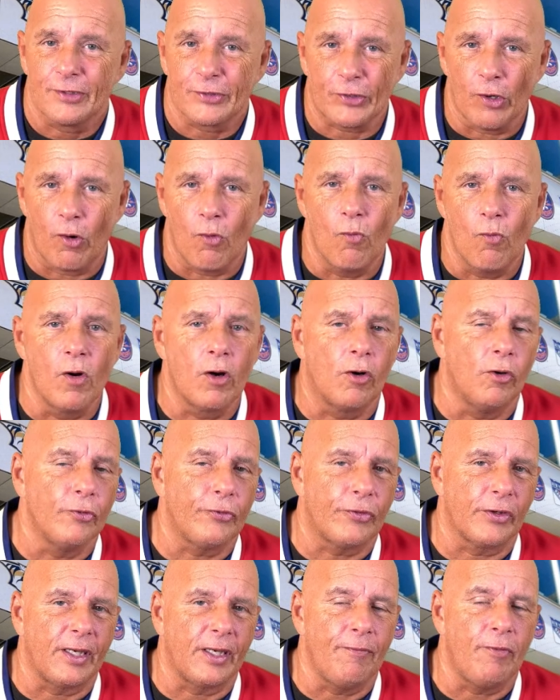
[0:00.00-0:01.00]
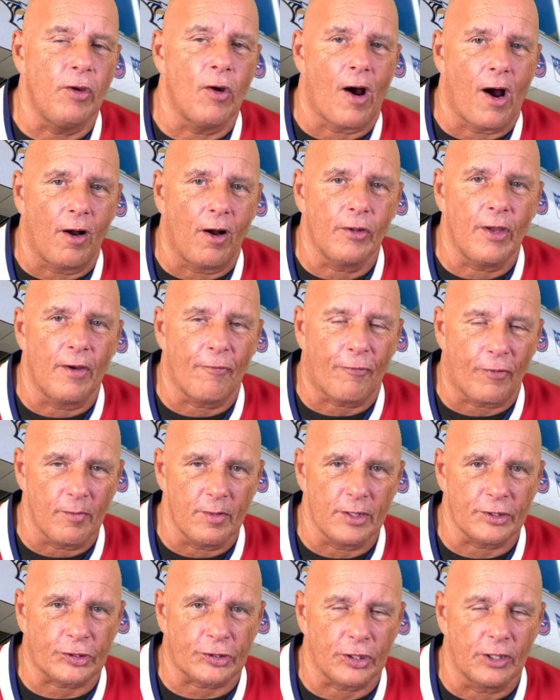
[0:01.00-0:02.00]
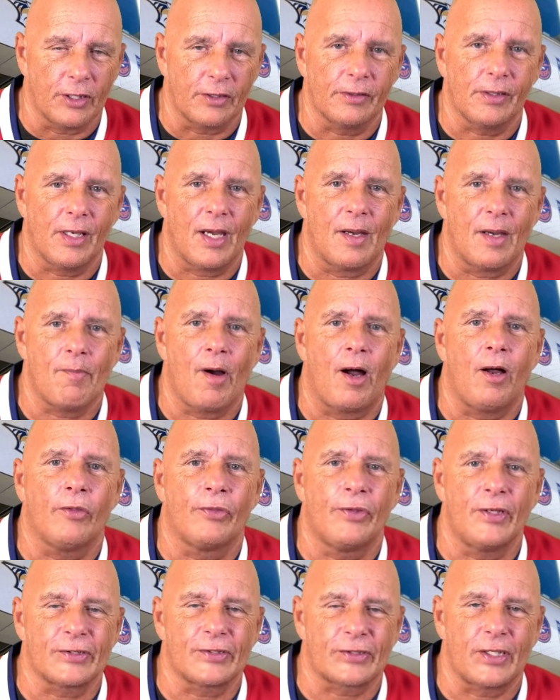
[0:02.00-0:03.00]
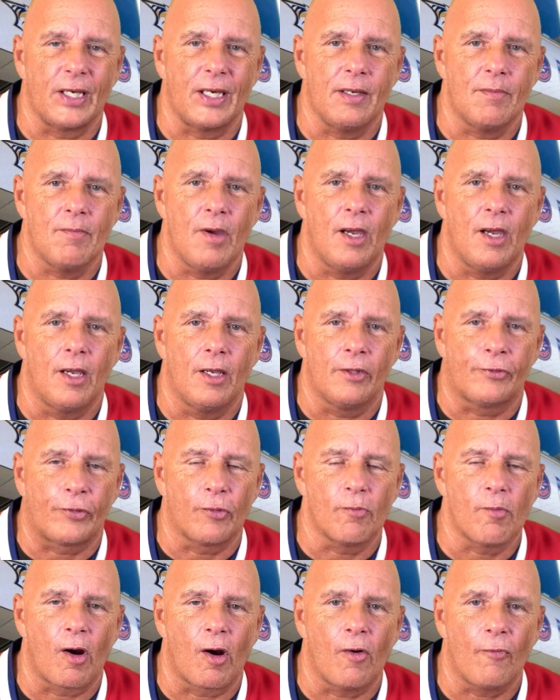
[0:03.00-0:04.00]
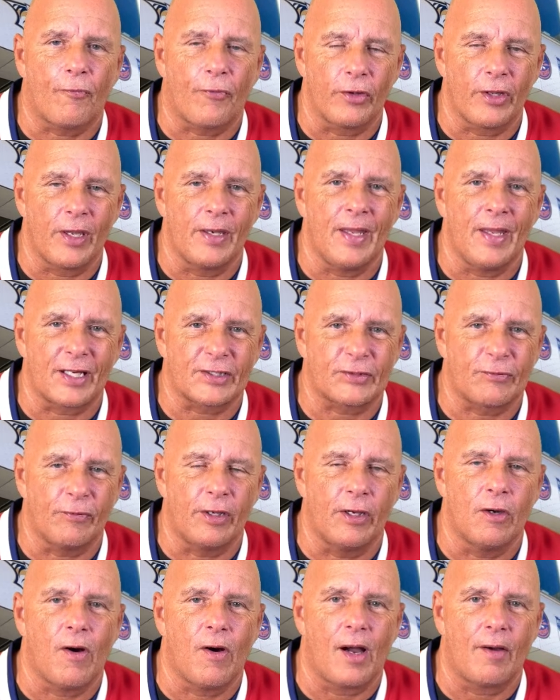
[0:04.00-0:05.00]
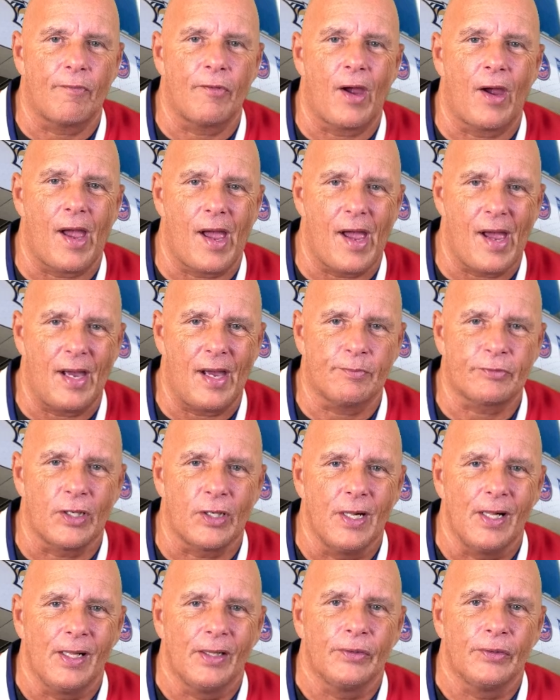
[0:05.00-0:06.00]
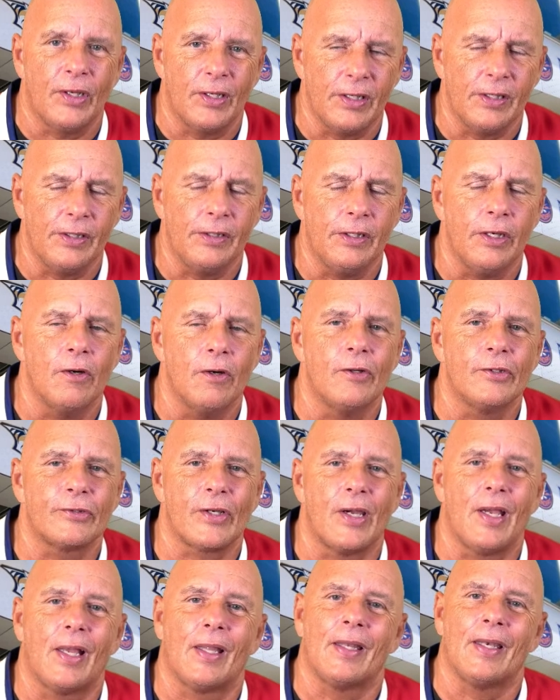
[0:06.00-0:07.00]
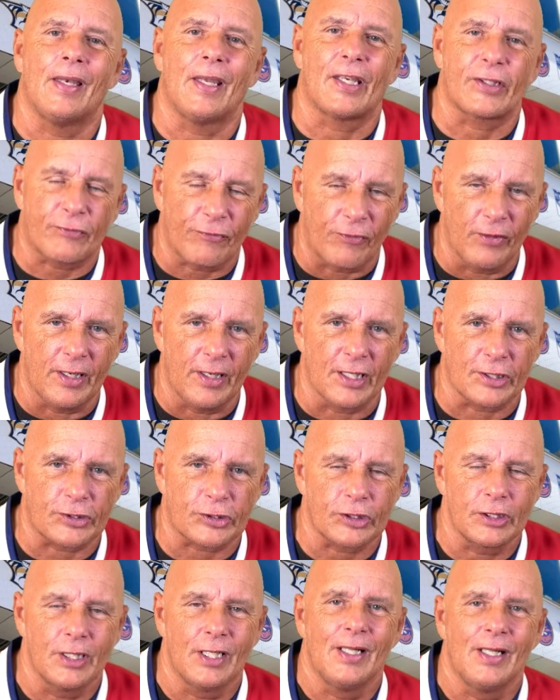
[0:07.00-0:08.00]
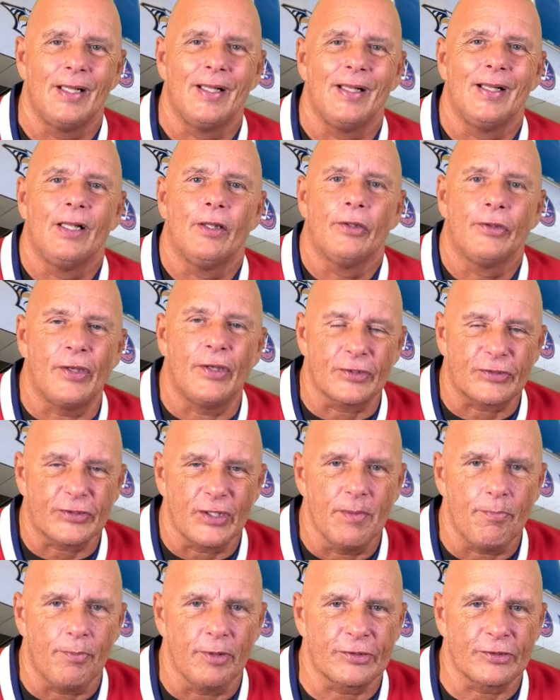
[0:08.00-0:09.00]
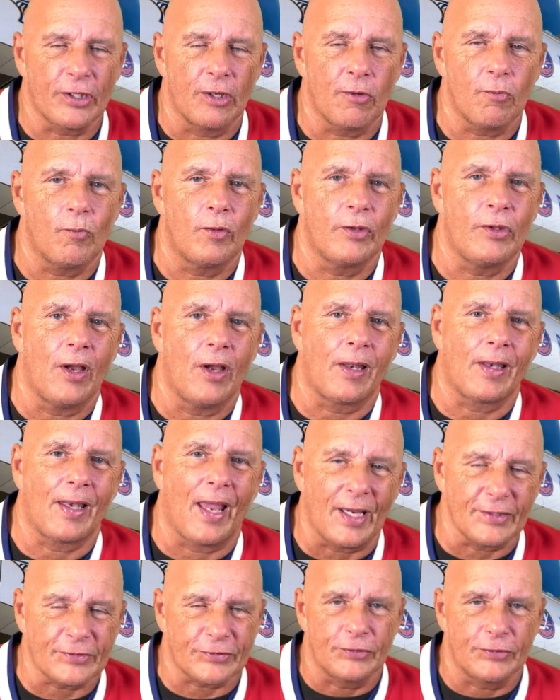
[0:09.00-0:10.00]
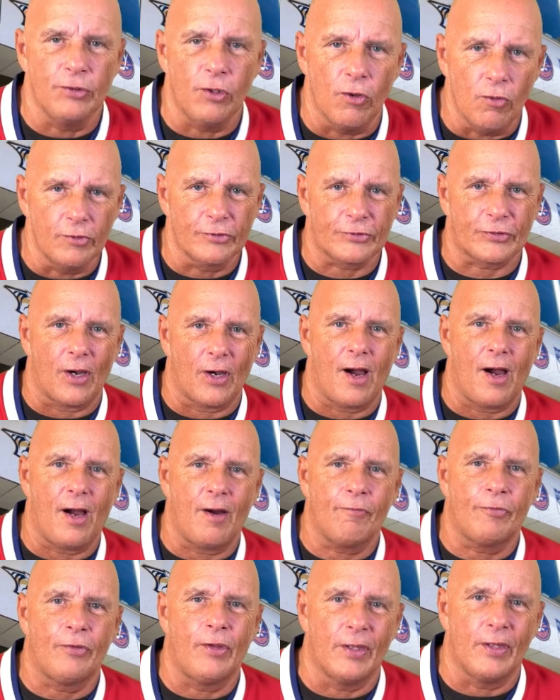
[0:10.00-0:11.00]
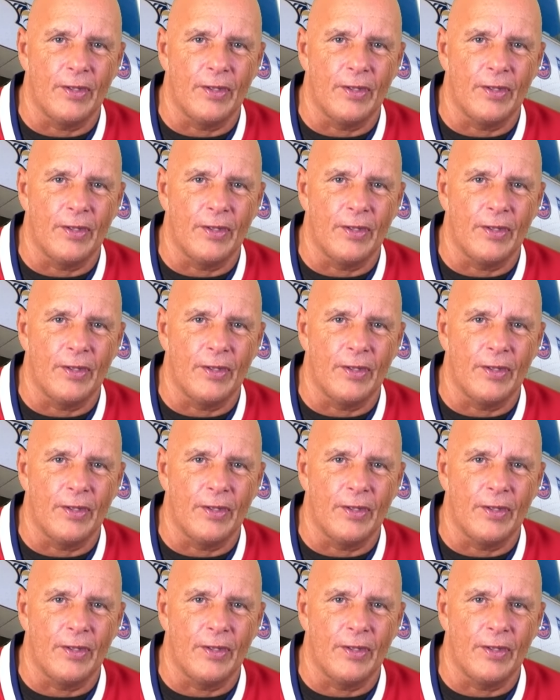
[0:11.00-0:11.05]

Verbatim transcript: So we're going to give you all the information about this game tomorrow for the next video of the Abs Daily News. Let's finish this episode with the last news of the